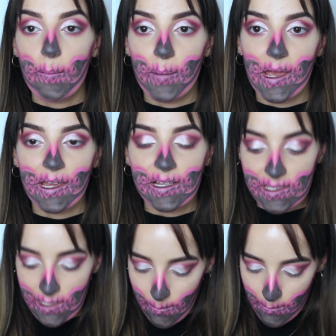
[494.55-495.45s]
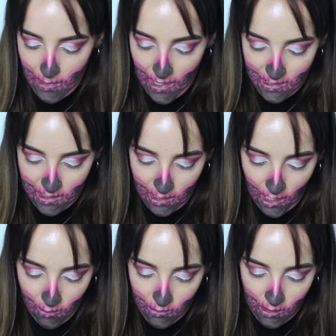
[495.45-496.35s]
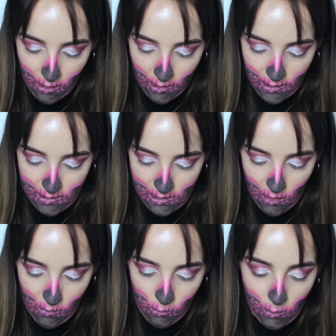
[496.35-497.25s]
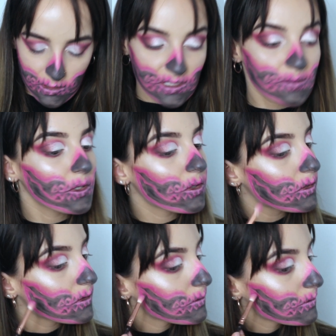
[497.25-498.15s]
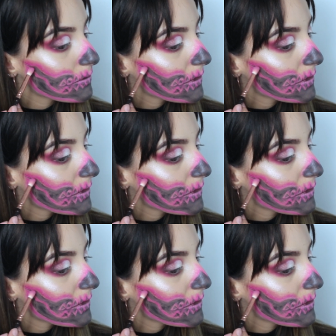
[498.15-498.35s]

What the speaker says: pinks and blending out the lines once more